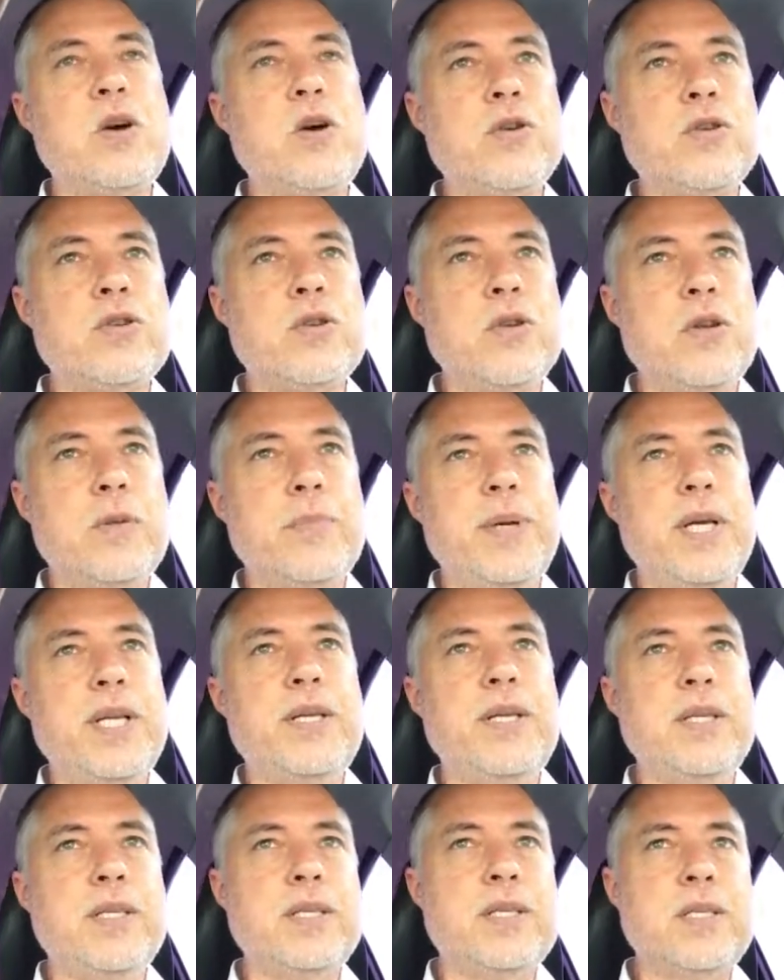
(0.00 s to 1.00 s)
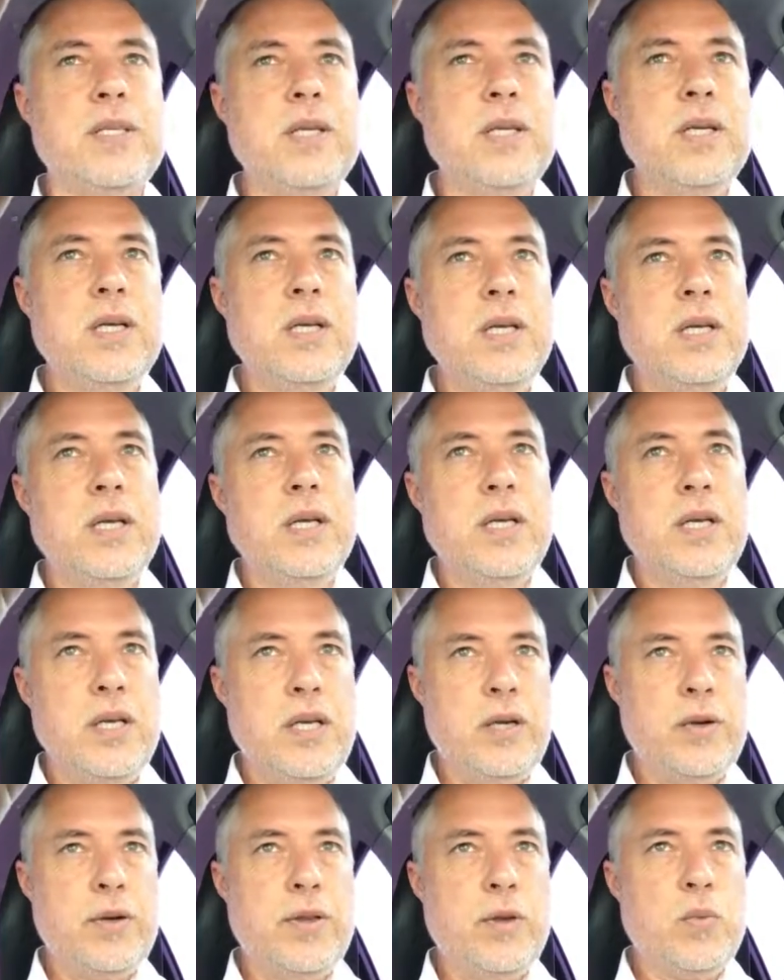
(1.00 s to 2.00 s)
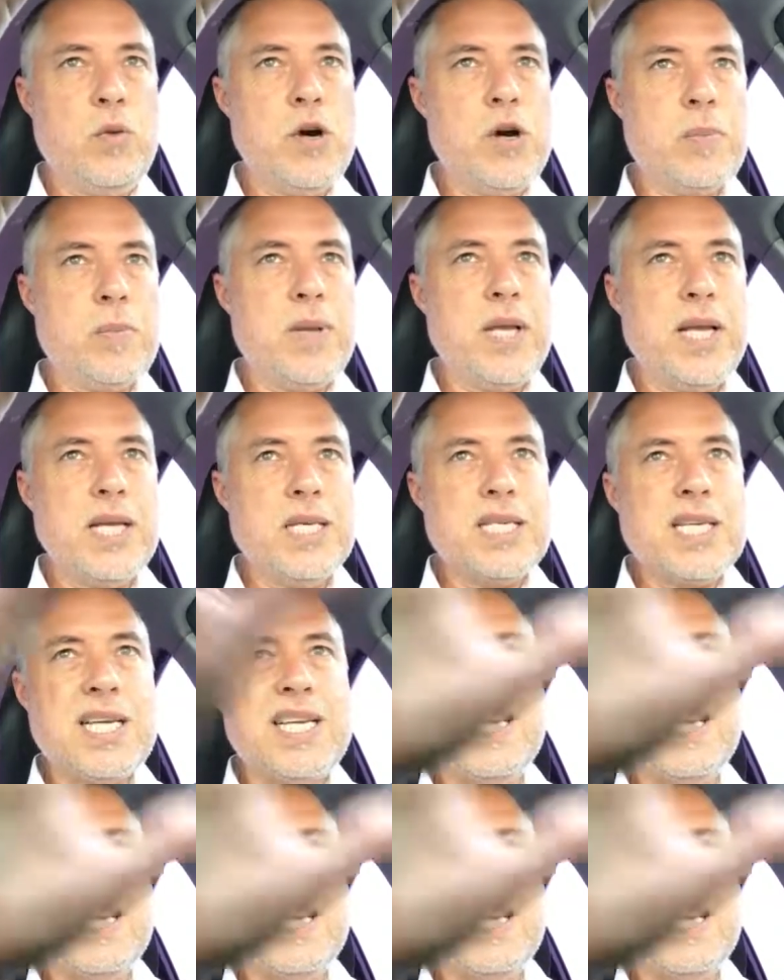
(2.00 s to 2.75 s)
cultural opinions, you know, in the workplace.